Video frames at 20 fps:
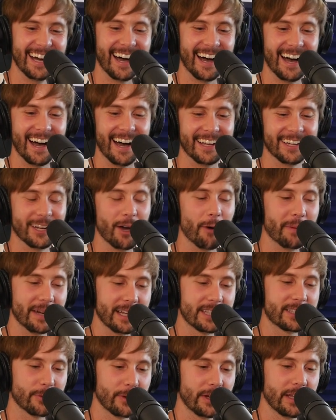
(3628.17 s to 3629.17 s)
Uh, no,
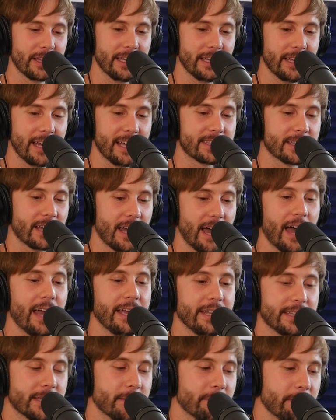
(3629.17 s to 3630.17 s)
but it's really it's uh,
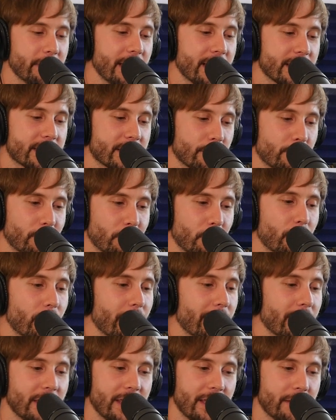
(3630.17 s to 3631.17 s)
to me it's a
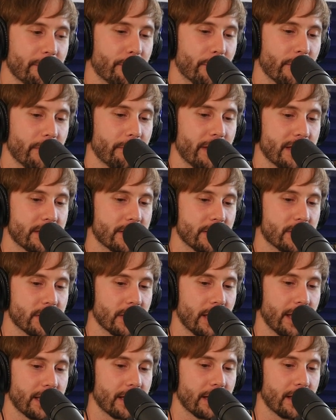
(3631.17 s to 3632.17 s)
really important
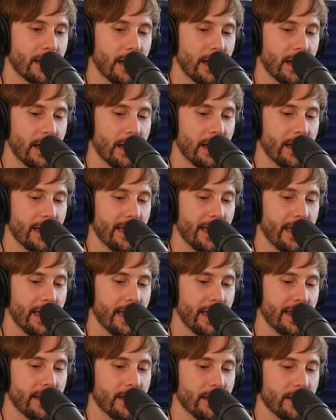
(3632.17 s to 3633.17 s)
message. Like uh,
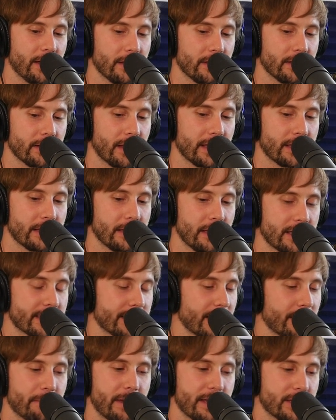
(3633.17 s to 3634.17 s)
and like
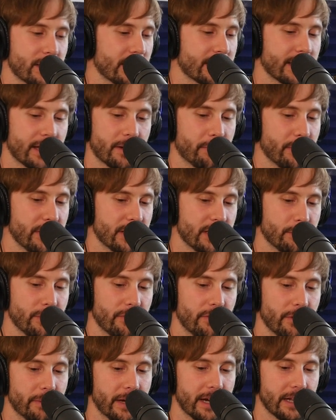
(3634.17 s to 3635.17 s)
it's not a message. It's not a preachy
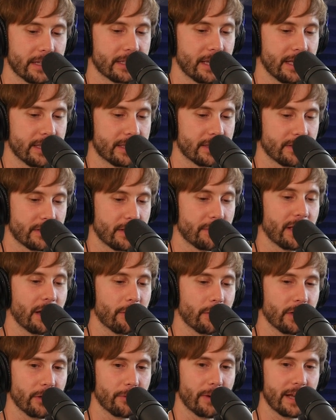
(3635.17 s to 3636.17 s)
movie, but it's it's something
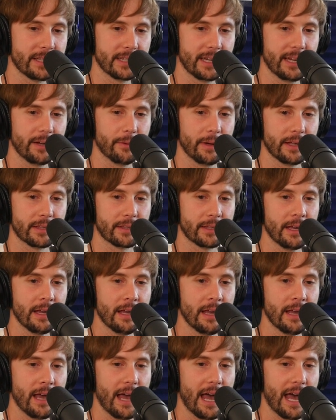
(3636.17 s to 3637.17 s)
I really resonated with
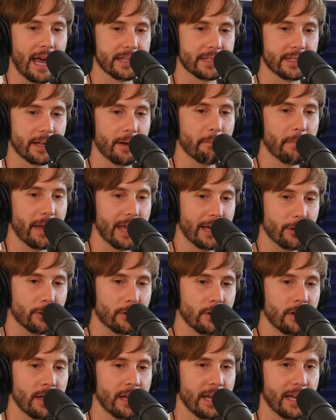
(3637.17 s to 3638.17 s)
as a
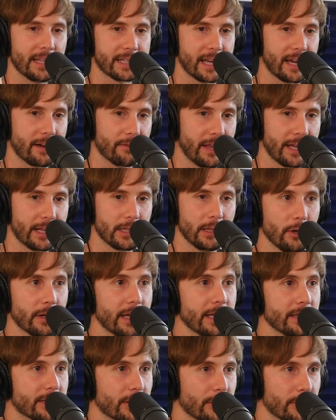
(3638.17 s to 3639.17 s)
male. It's kind of like
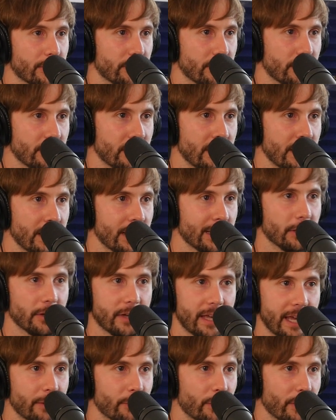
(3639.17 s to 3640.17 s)
look internal
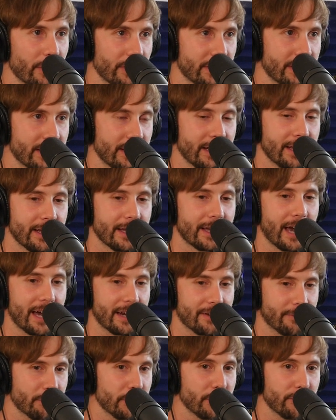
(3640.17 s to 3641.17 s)
look inward
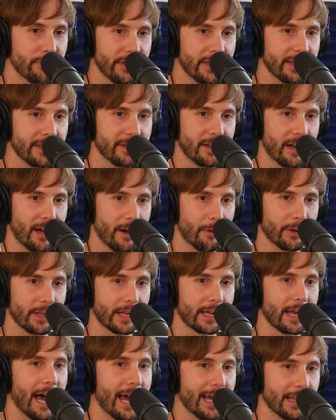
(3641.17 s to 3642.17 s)
kind of movie uh, mm-hmm.
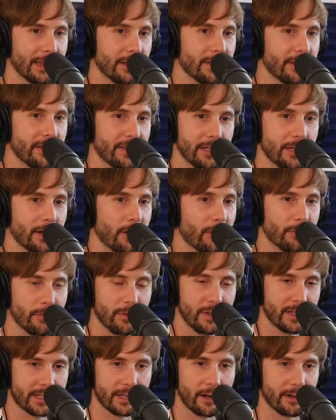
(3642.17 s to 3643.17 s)
where the guy, you know,
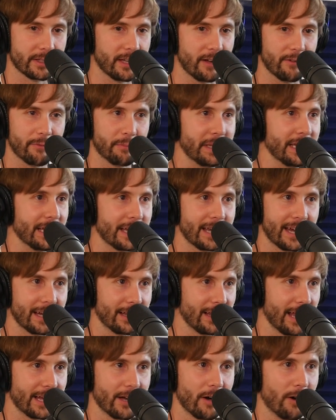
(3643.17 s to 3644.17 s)
it starts off being
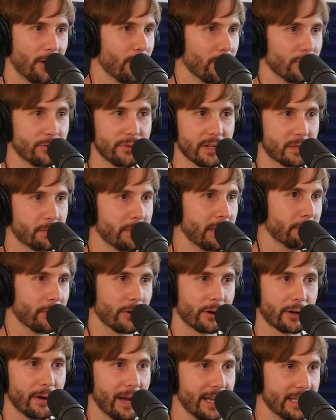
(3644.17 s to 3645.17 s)
kind of like, oh, these
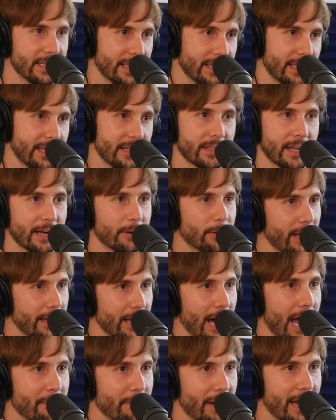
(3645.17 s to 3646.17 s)
people are crazy, and then he's like,
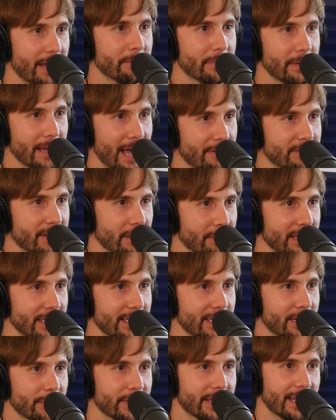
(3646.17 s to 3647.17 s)
wait, I might be, have
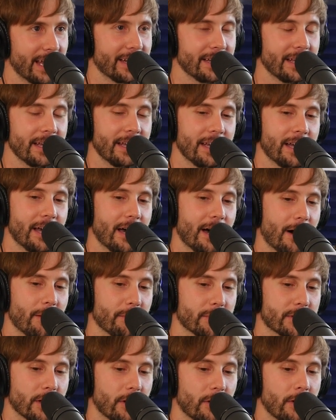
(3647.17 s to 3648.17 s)
something to do with that. Cool.
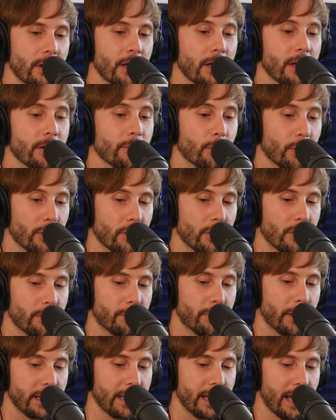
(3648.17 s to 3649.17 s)
Um, so
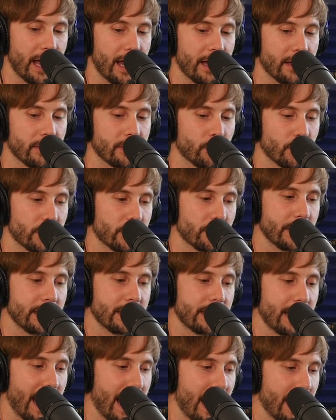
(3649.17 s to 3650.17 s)
we're, but yeah, we're
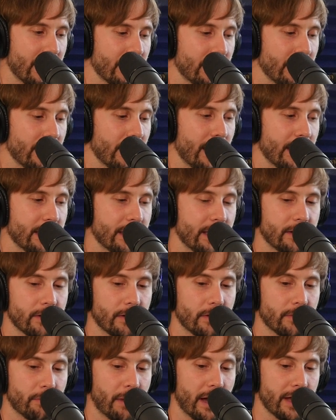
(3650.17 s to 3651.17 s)
doing that, and
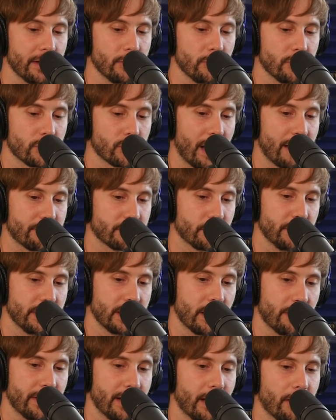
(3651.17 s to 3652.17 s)
then my new draft will be
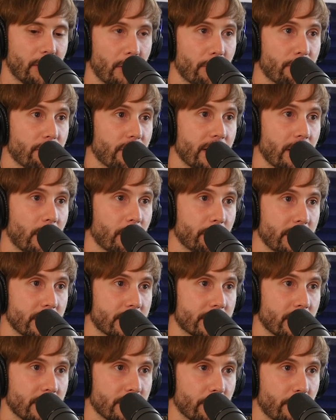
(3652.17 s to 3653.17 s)
coming out. Hopefully, I'll
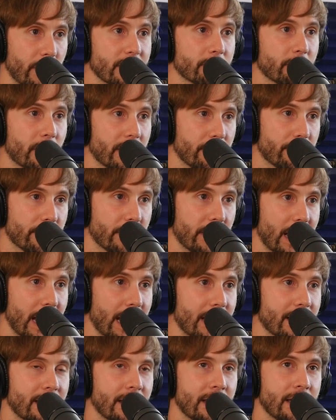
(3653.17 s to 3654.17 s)
be starting to raise money for
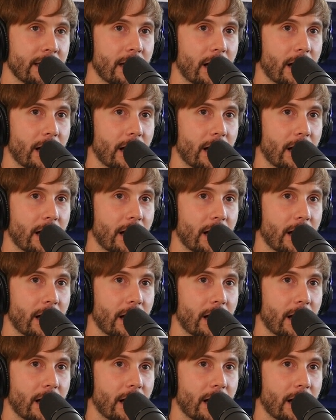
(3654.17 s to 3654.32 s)
that.